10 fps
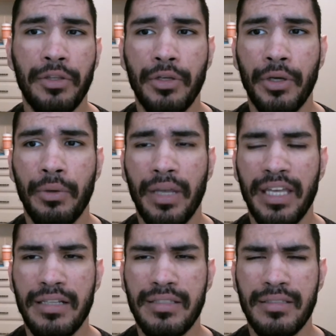
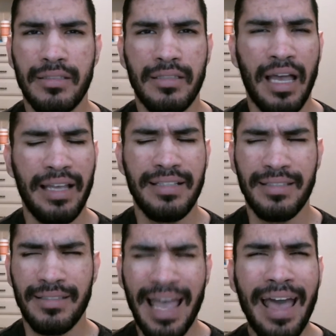and it's
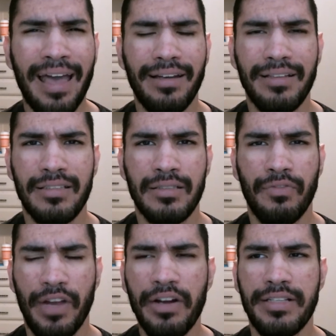sad. It's
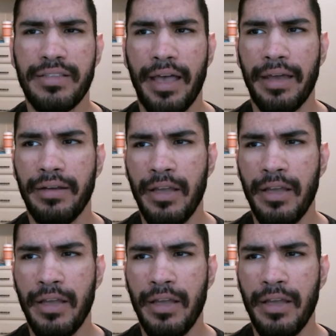very sad.